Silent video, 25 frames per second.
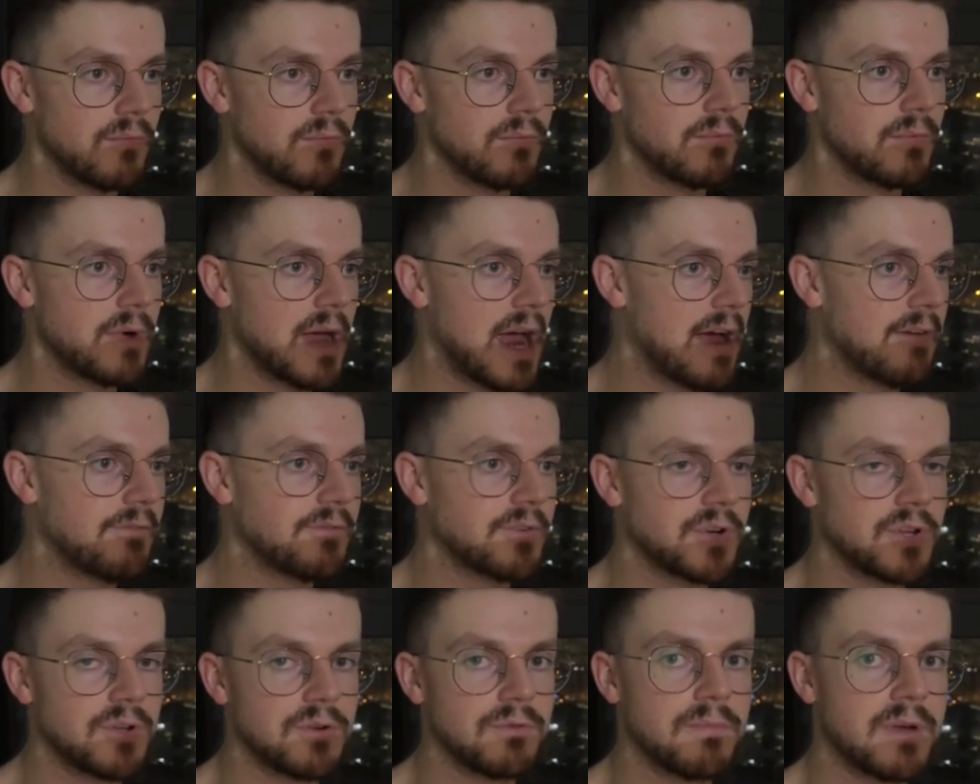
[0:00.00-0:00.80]
after
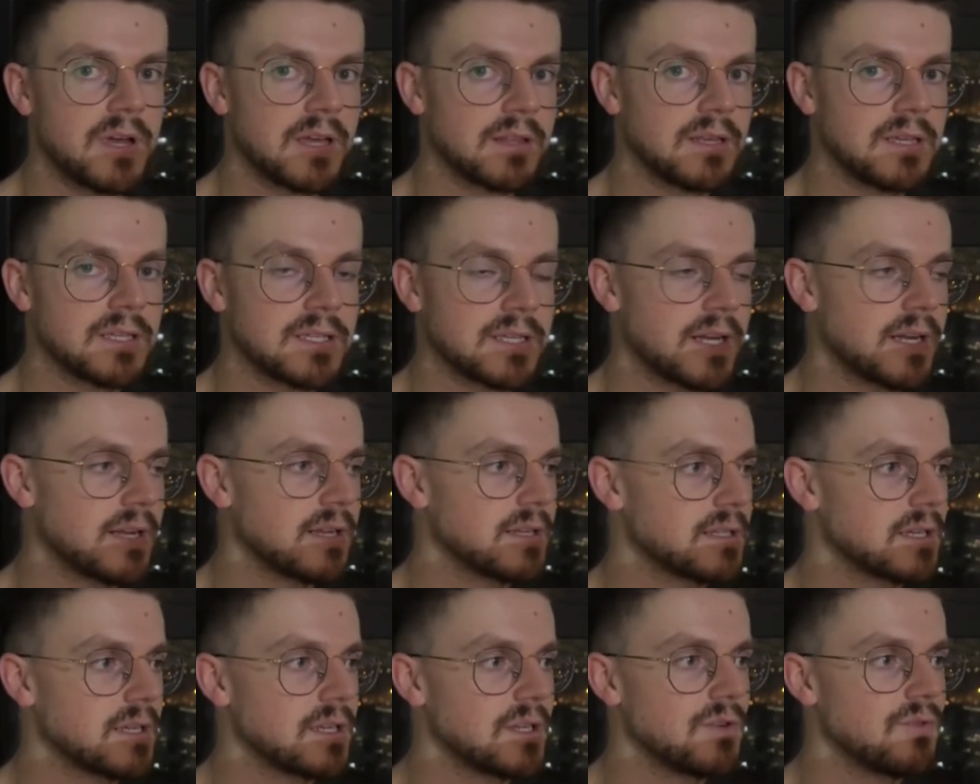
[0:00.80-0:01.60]
you make these edits,
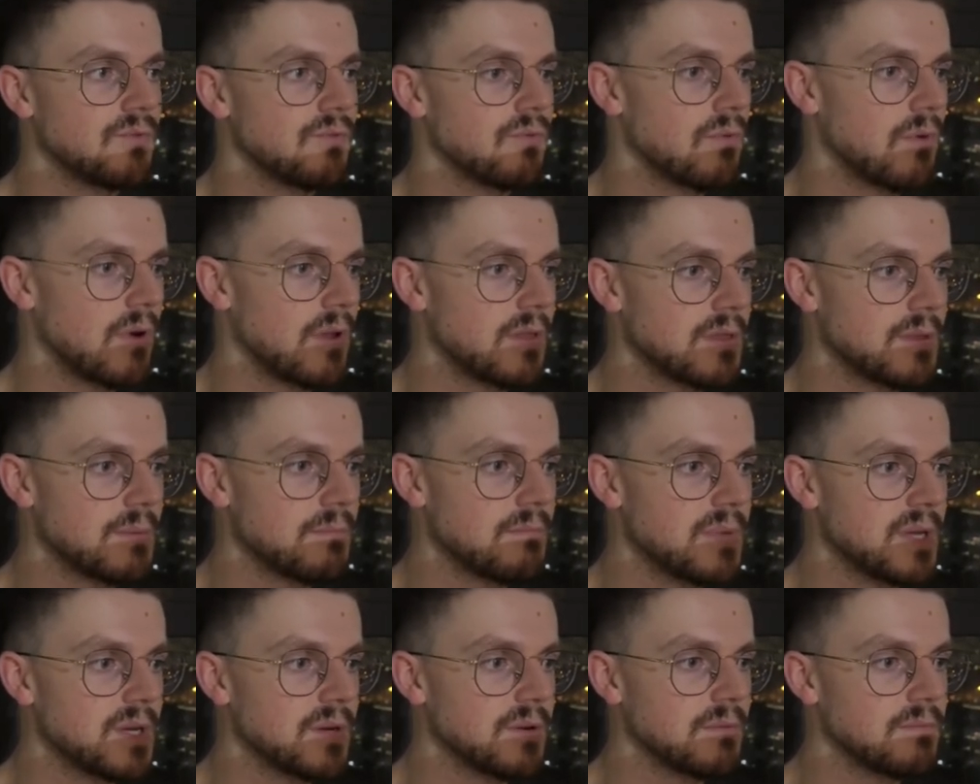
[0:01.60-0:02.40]
can you run the
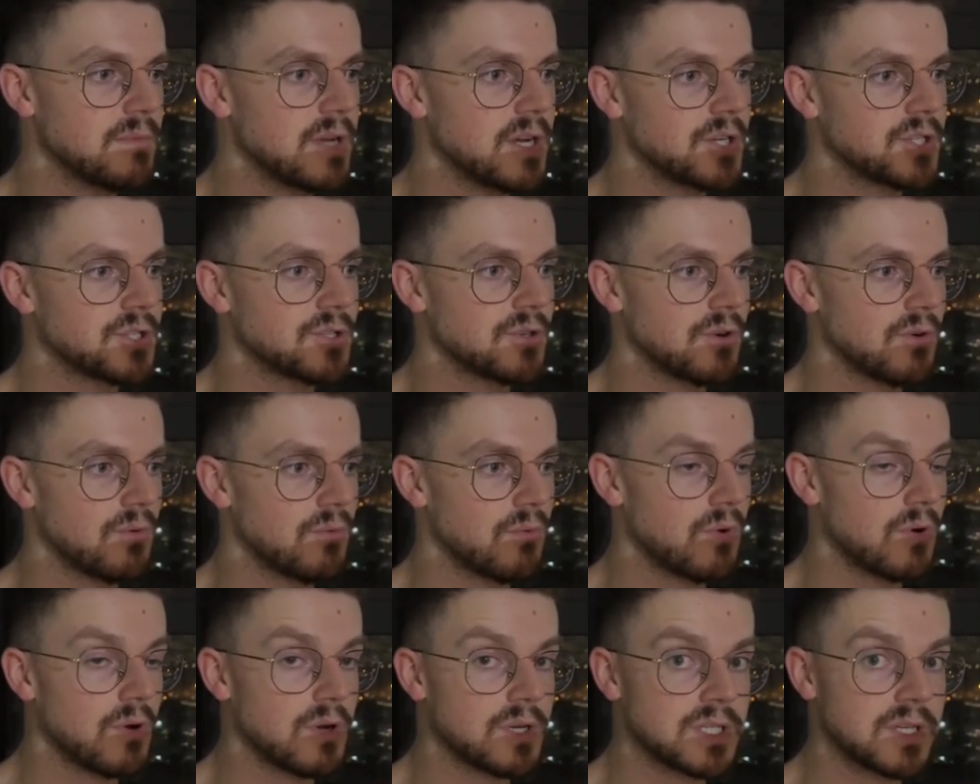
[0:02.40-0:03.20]
build, make sure it
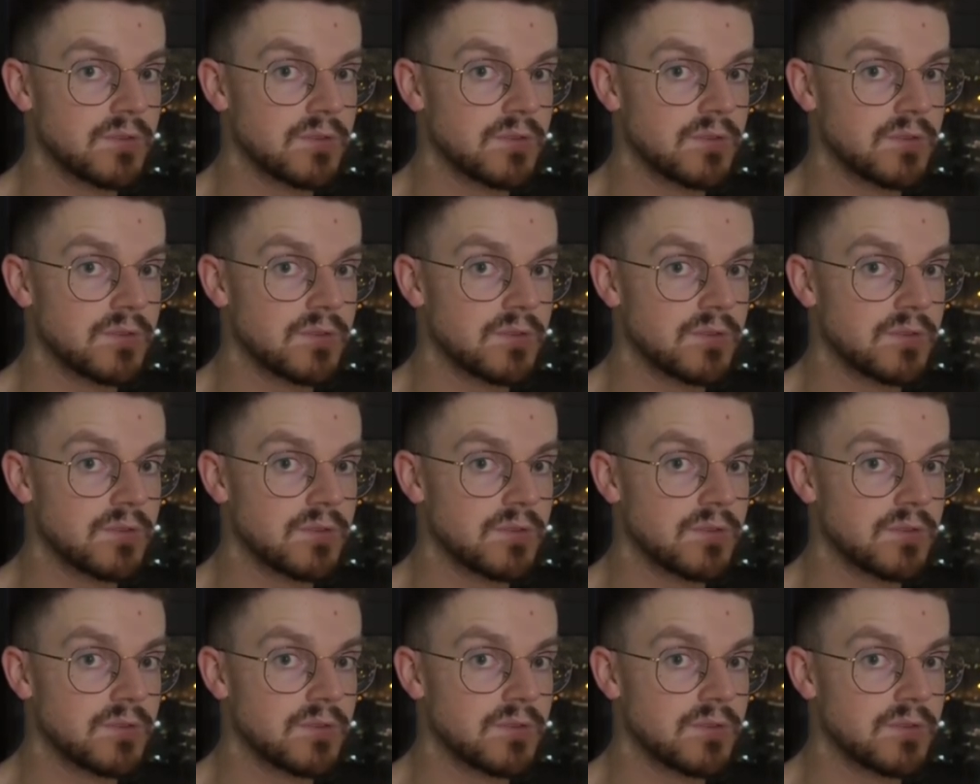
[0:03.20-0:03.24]
works?